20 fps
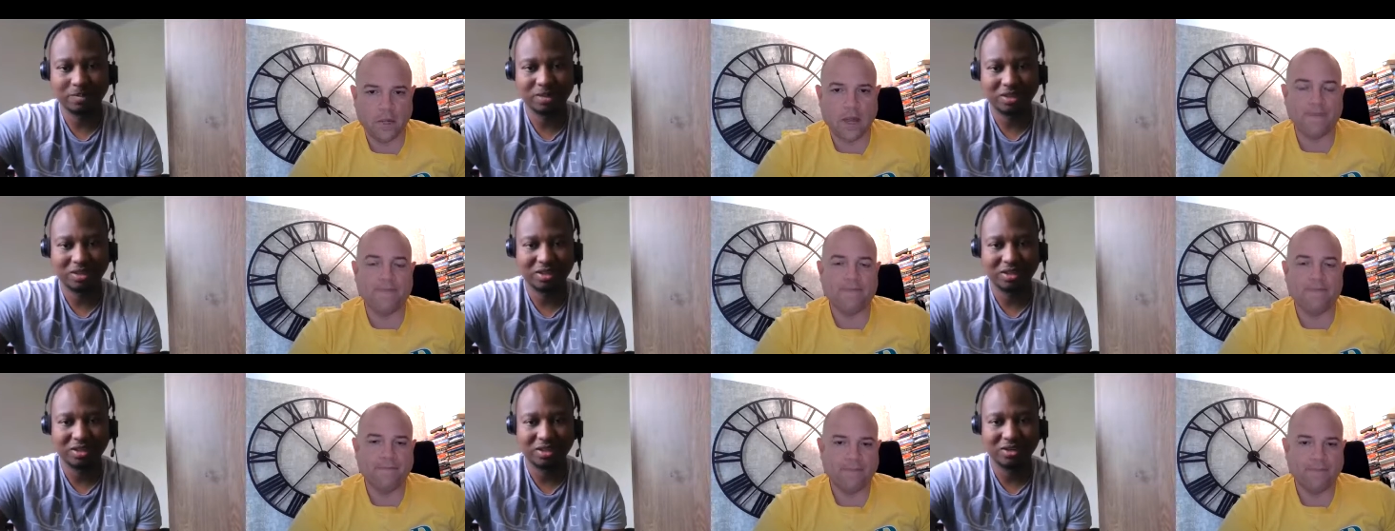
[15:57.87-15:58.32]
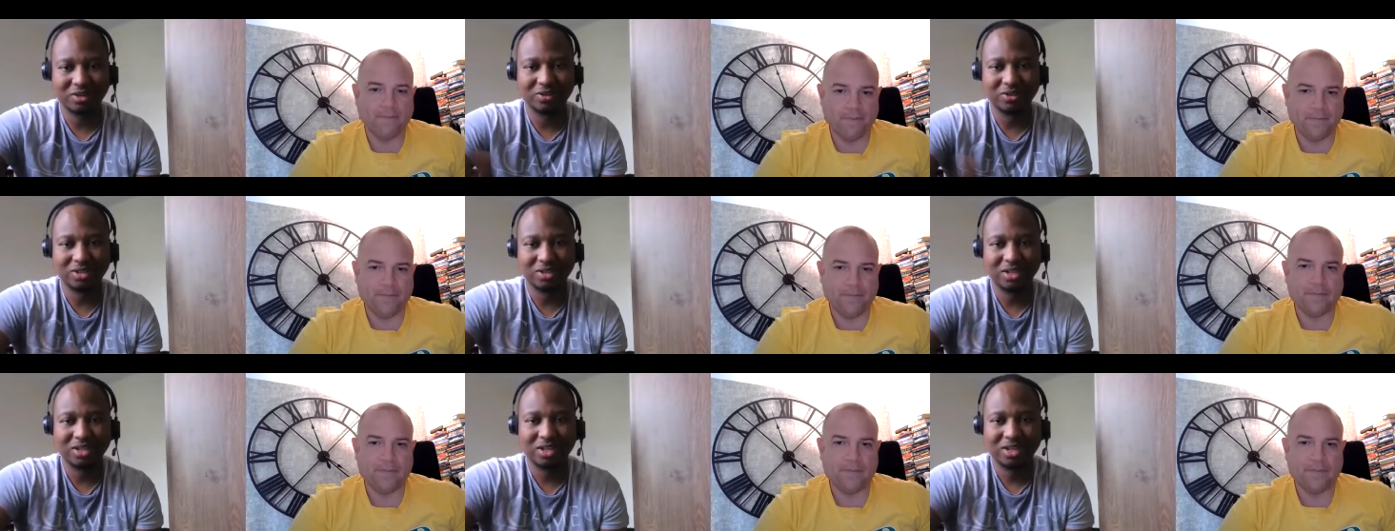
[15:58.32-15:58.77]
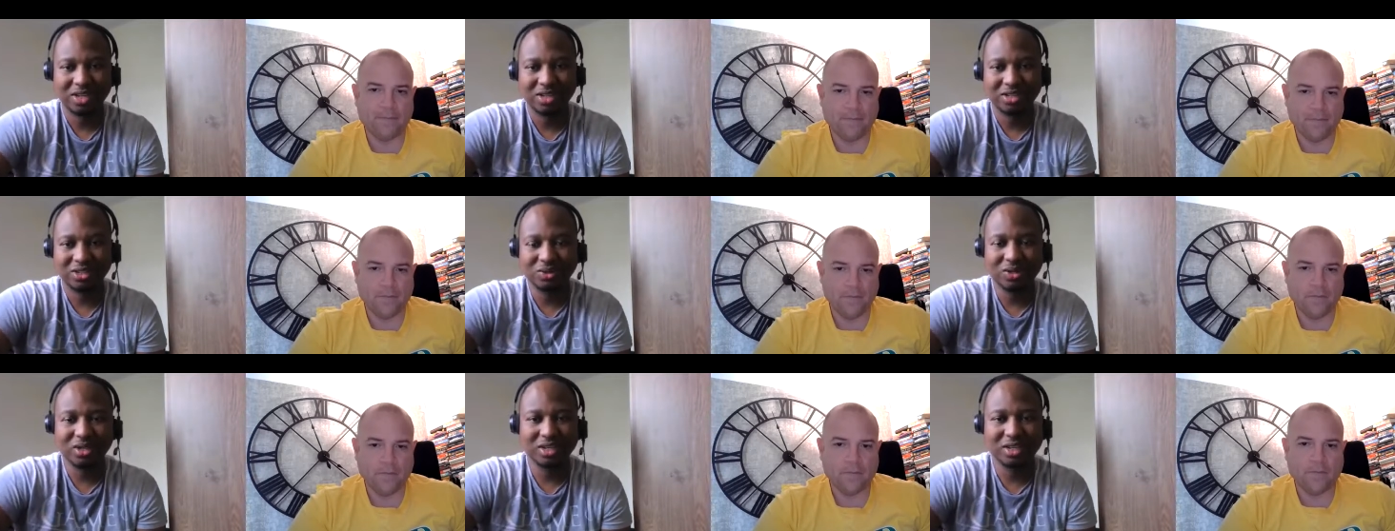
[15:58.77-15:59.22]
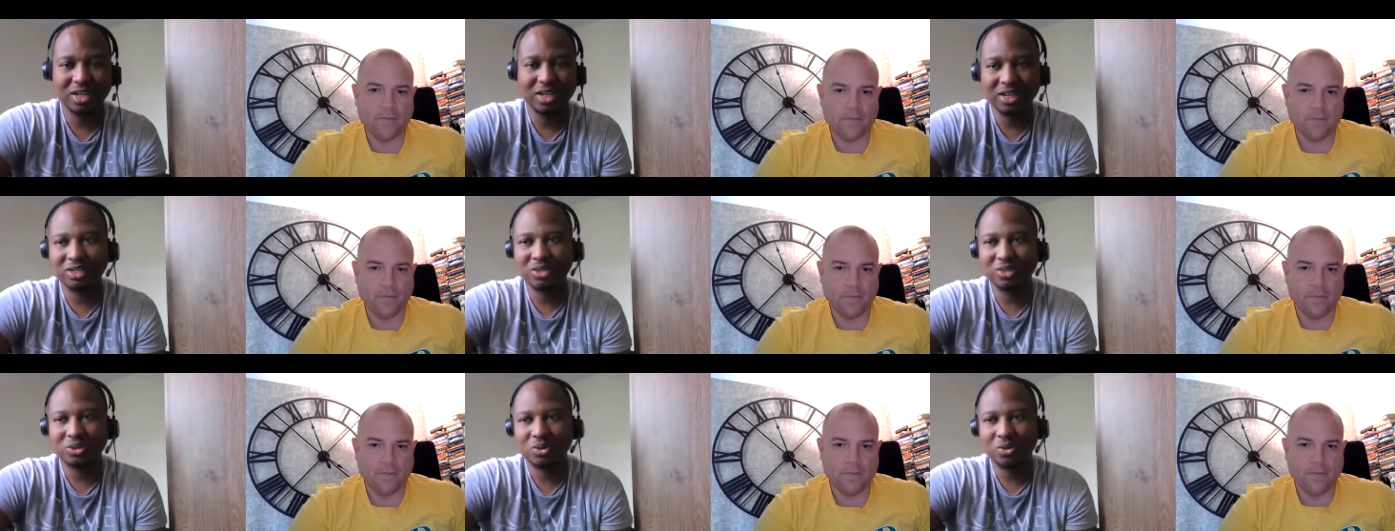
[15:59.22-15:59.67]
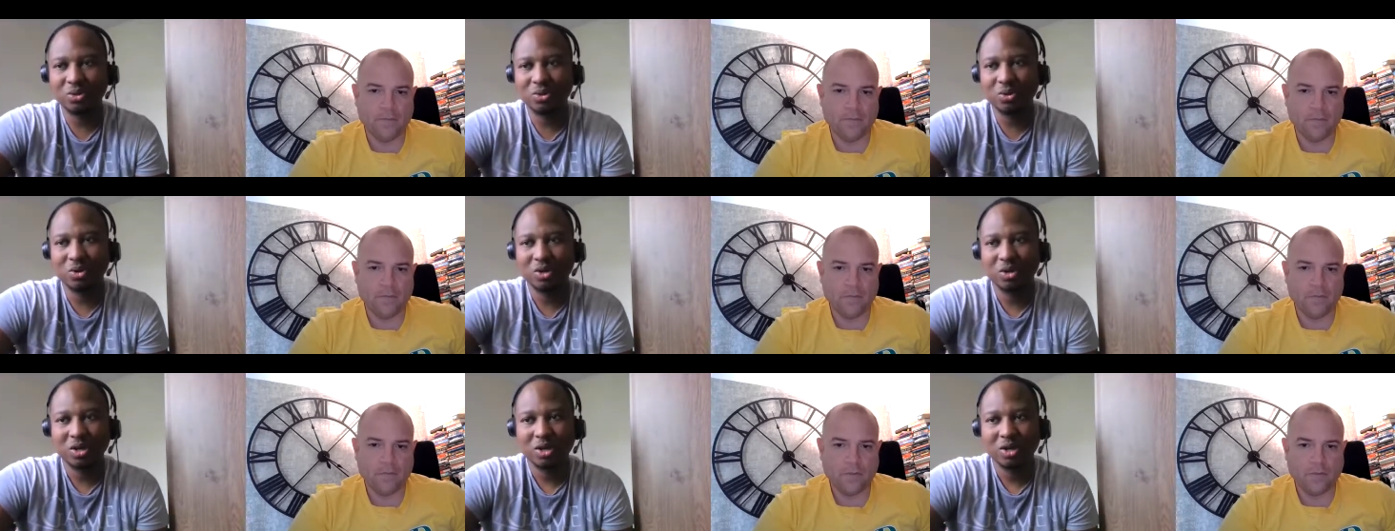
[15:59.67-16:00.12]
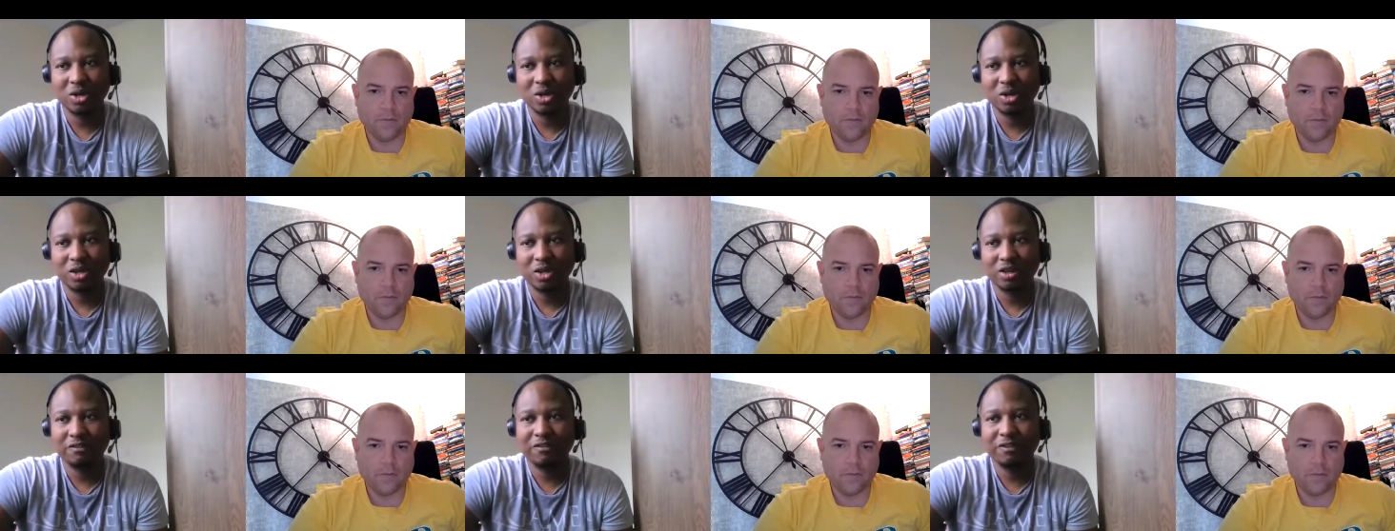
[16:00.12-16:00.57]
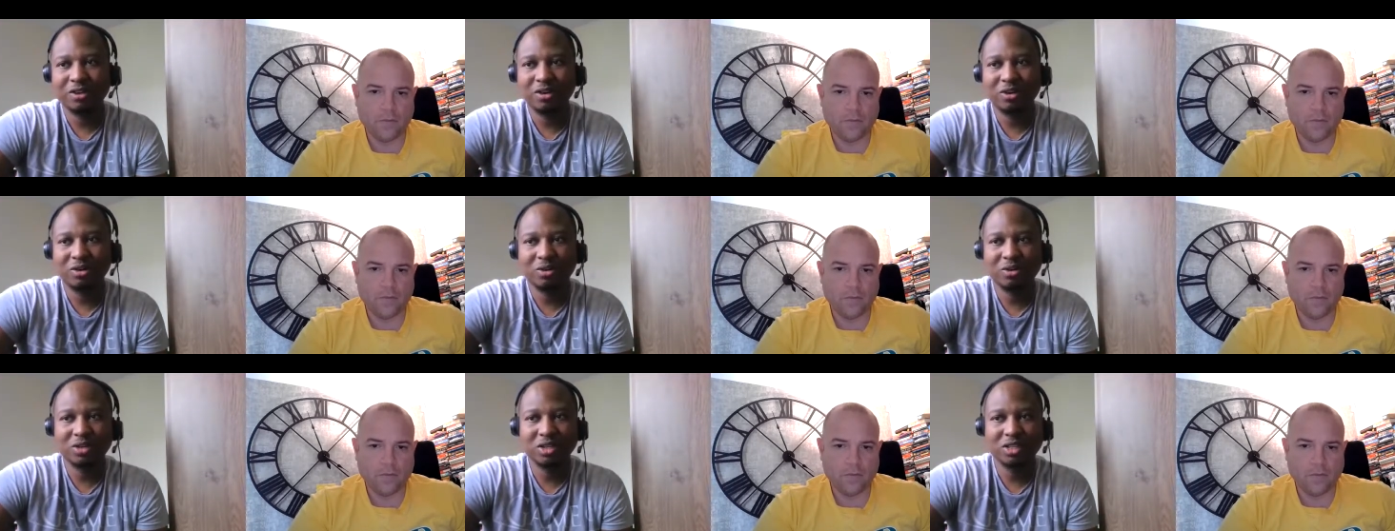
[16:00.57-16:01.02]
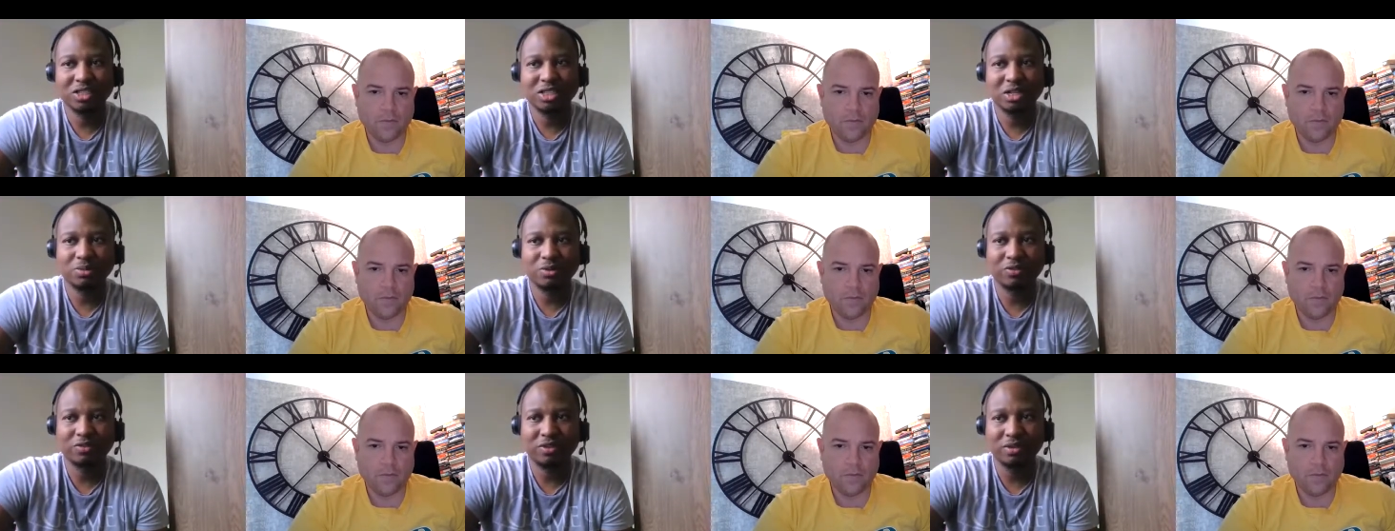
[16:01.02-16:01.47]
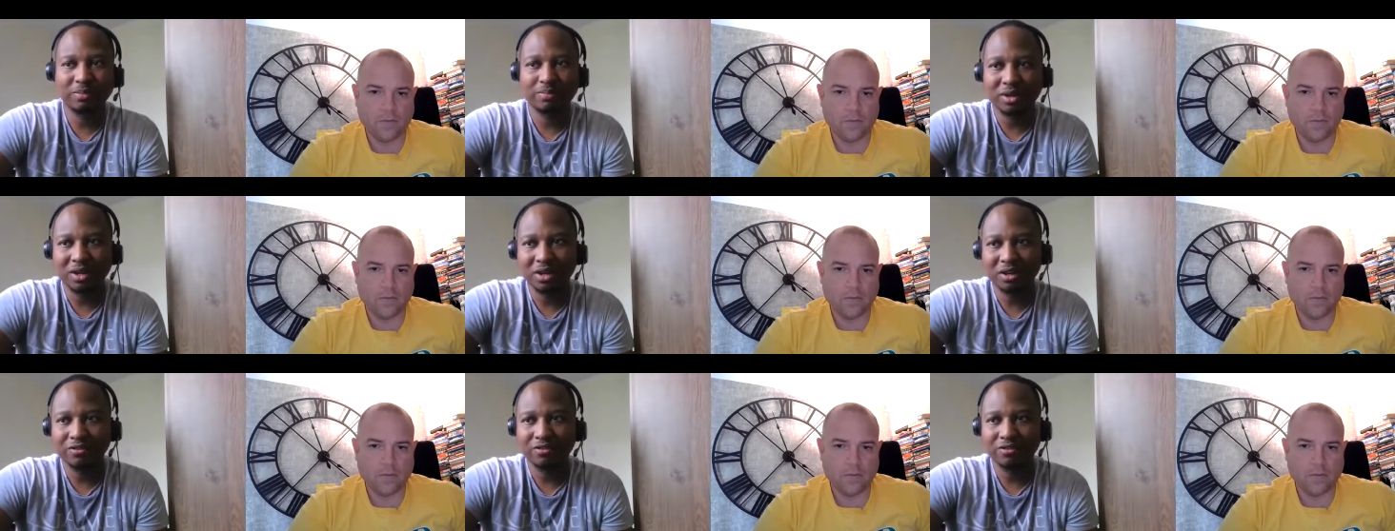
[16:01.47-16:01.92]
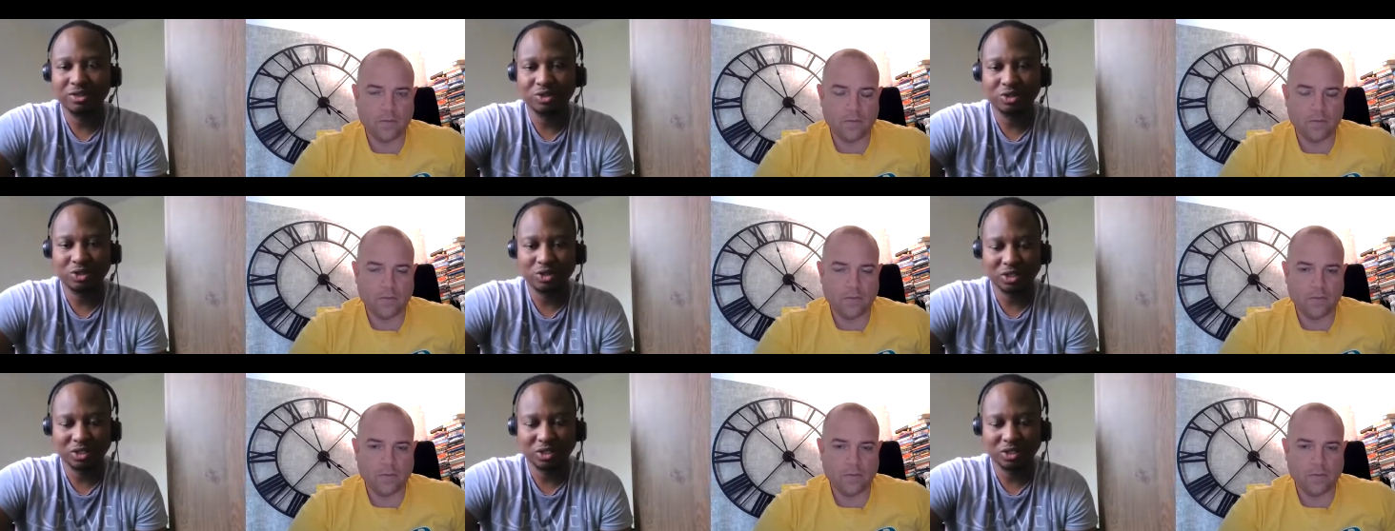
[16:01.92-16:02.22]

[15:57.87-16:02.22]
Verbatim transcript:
Speaker 1: Yeah. You know, so again, so if you look in terms of the benefit to